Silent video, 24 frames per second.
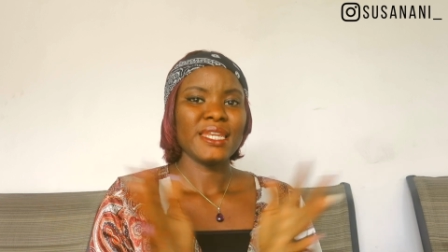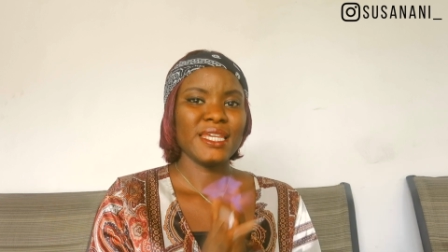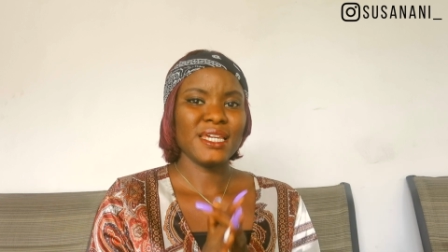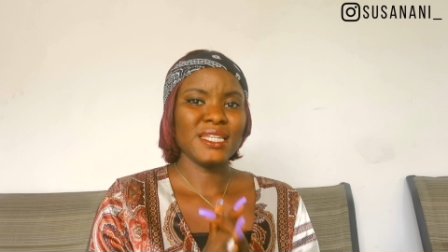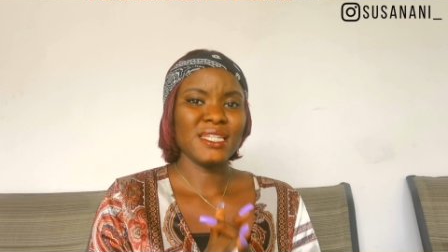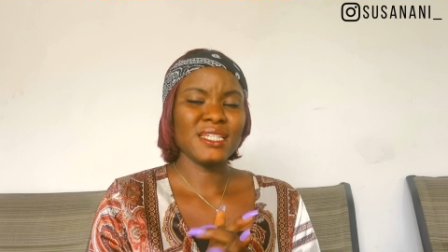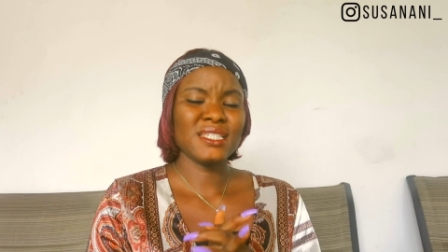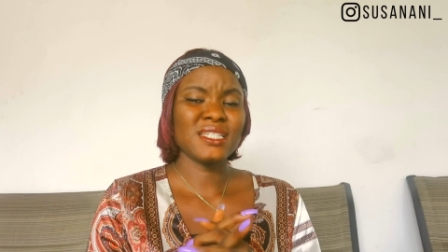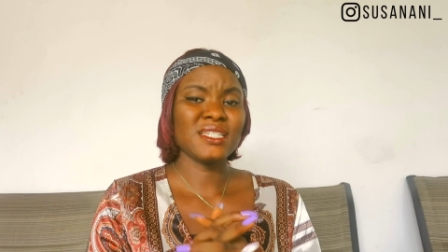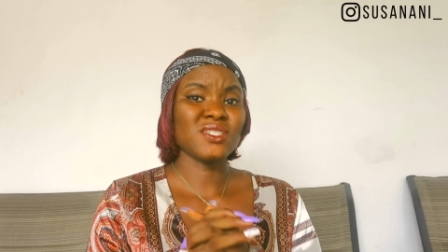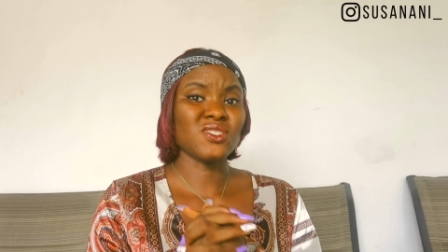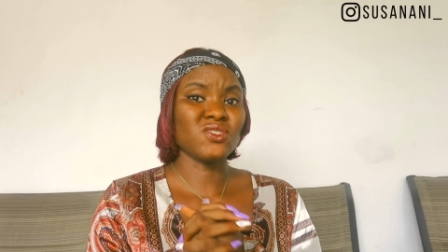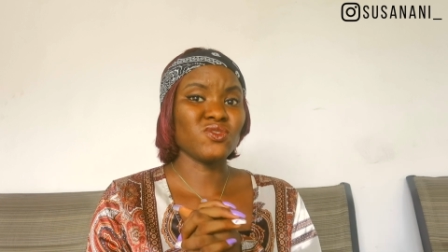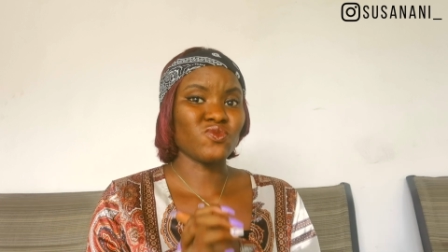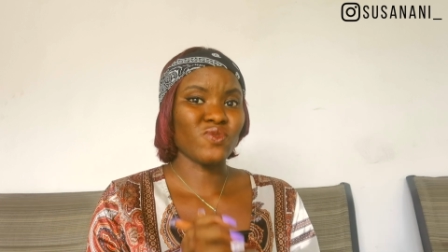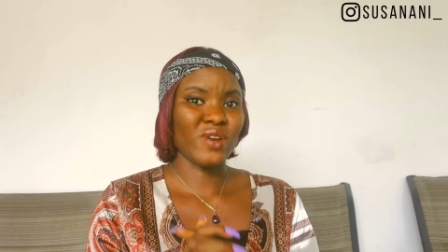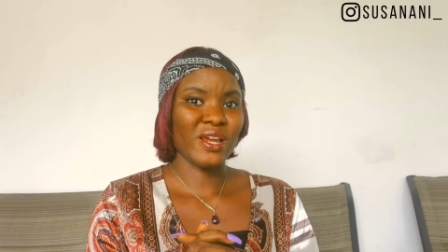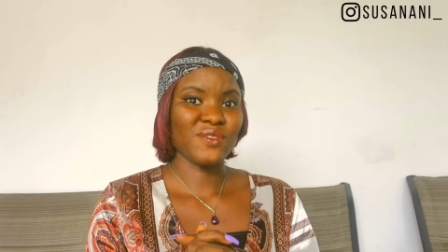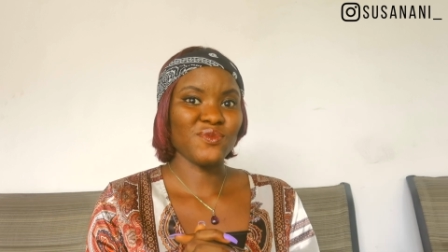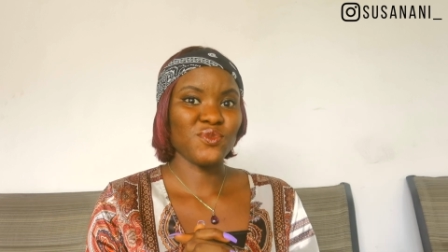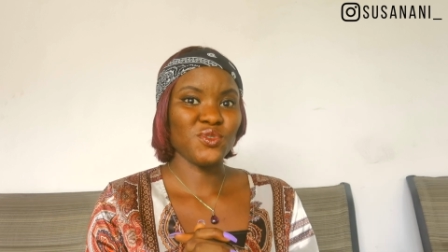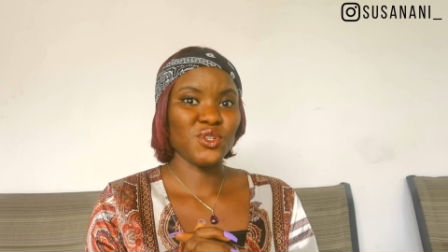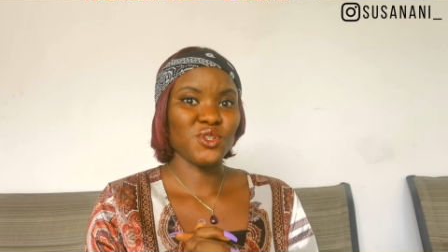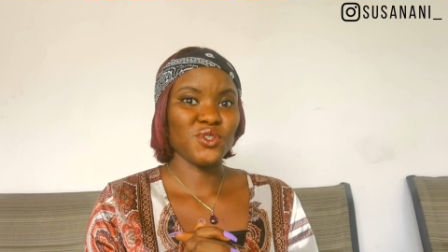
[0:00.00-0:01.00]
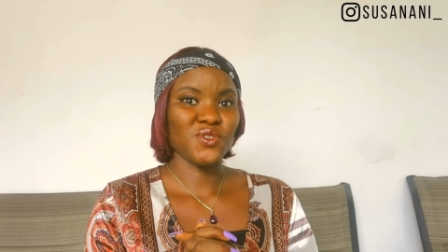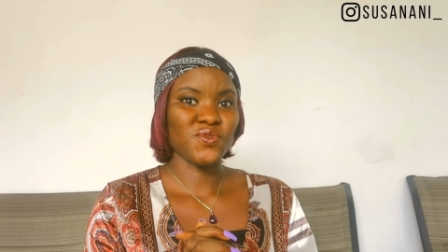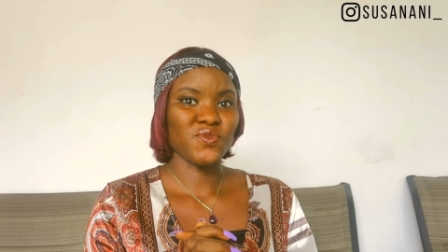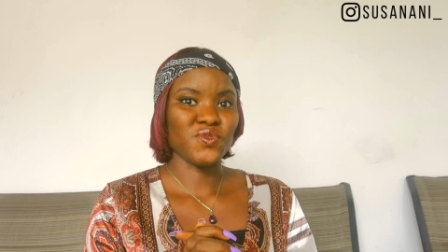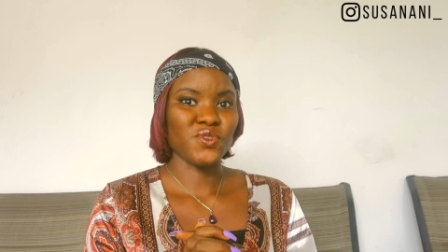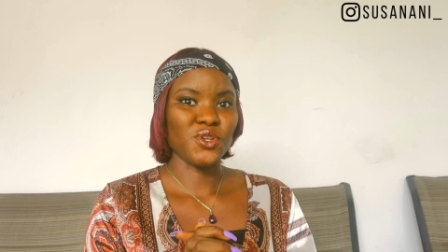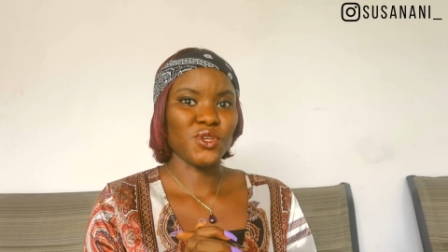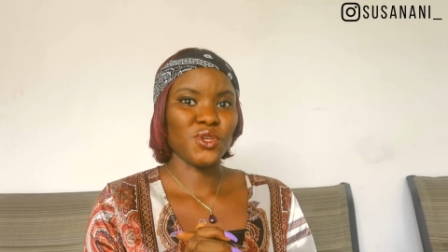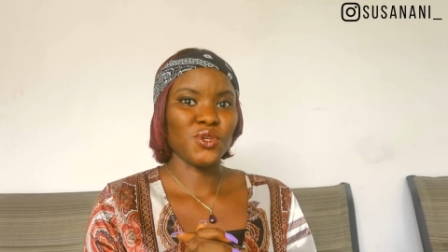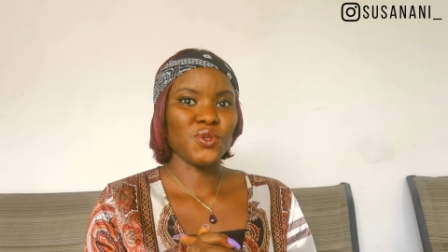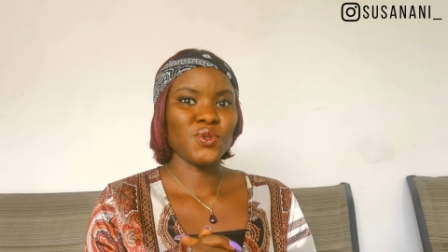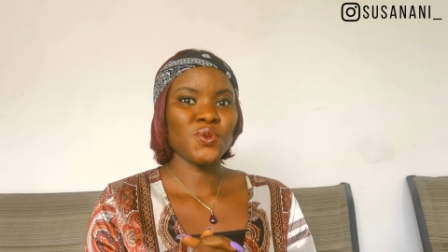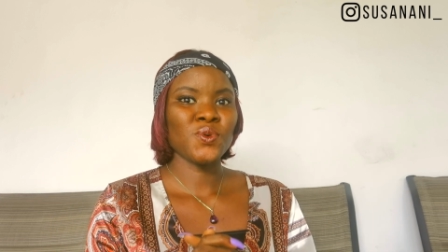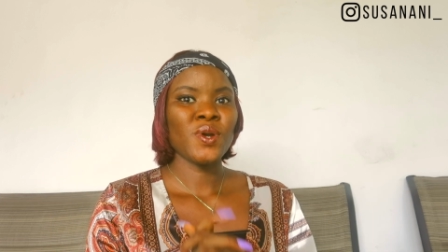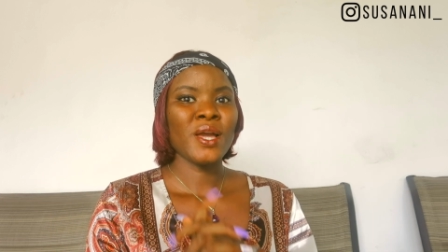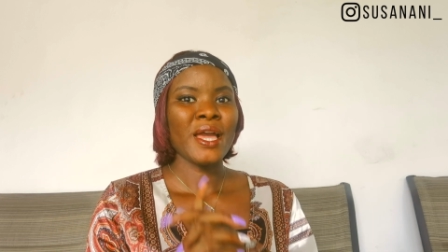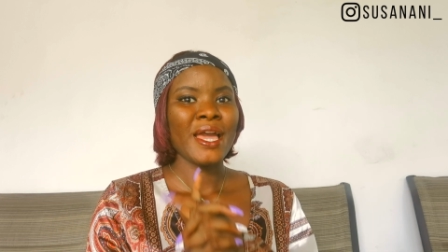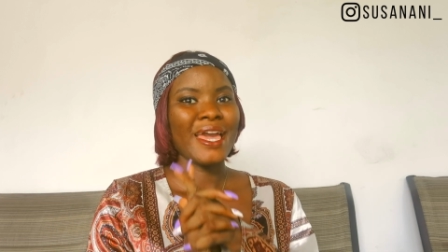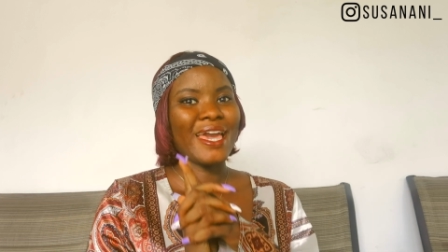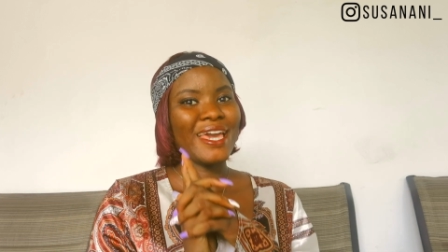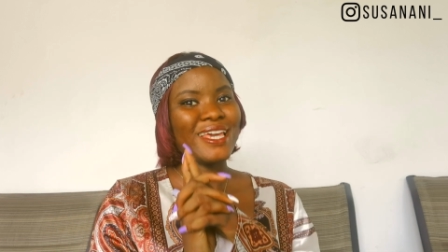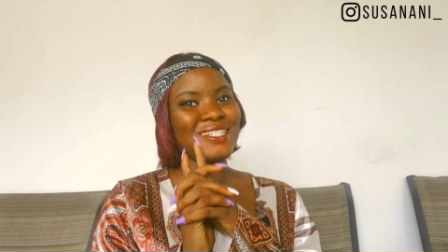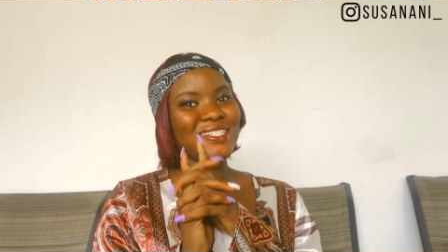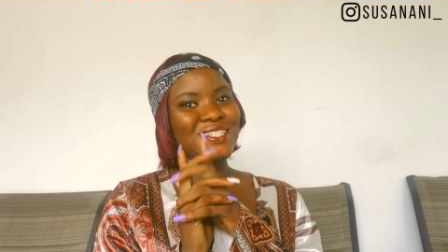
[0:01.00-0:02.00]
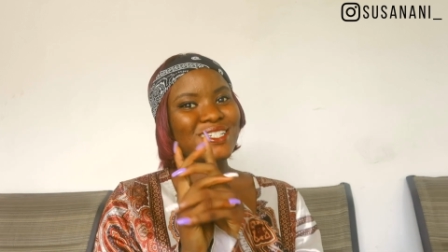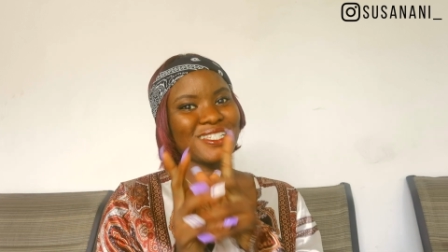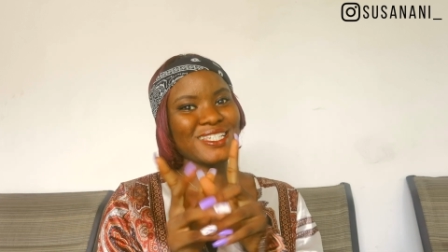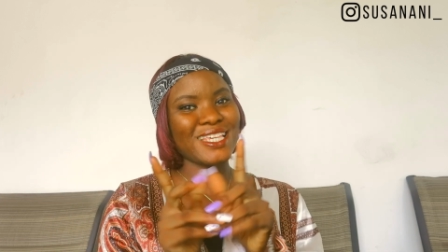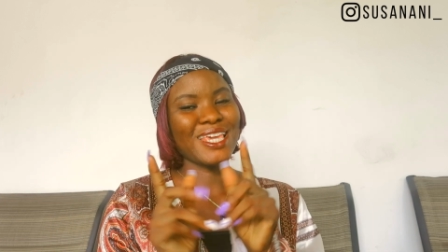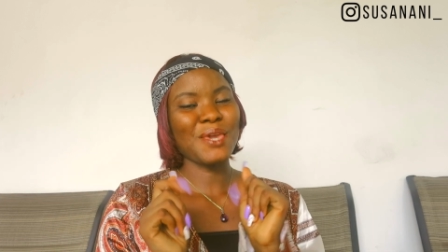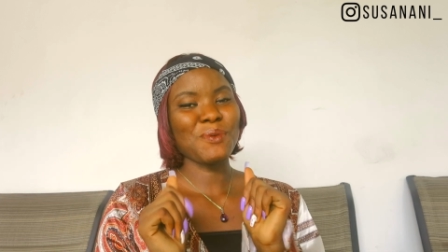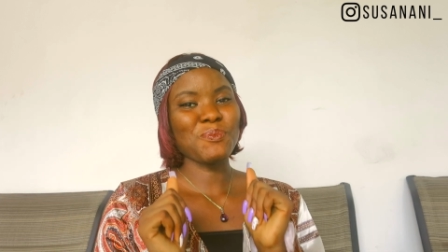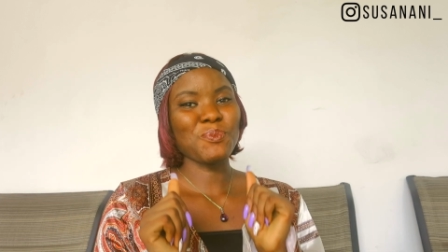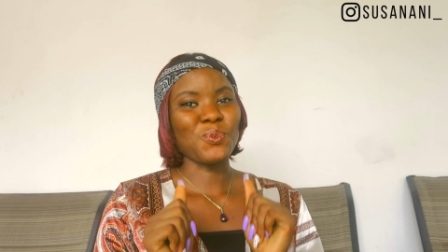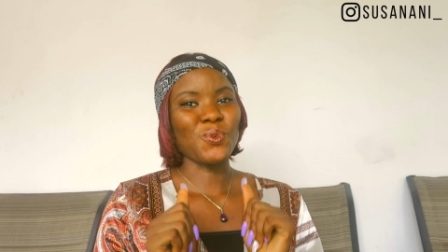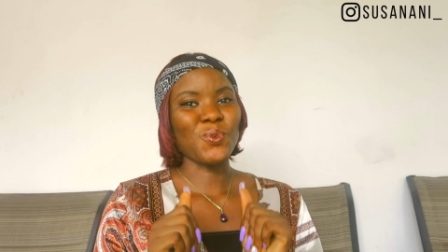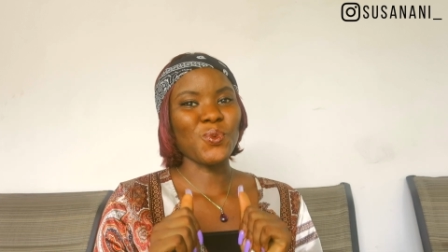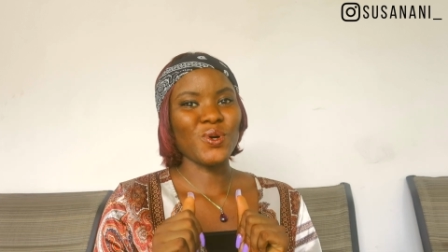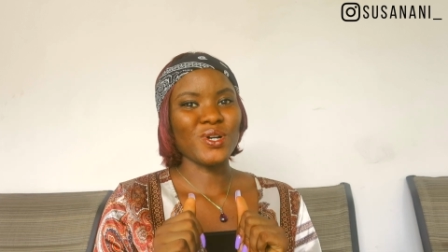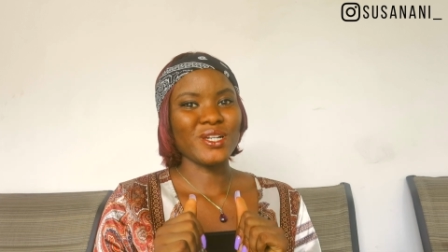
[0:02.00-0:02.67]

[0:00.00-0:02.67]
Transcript: then this is the right video for you and just keep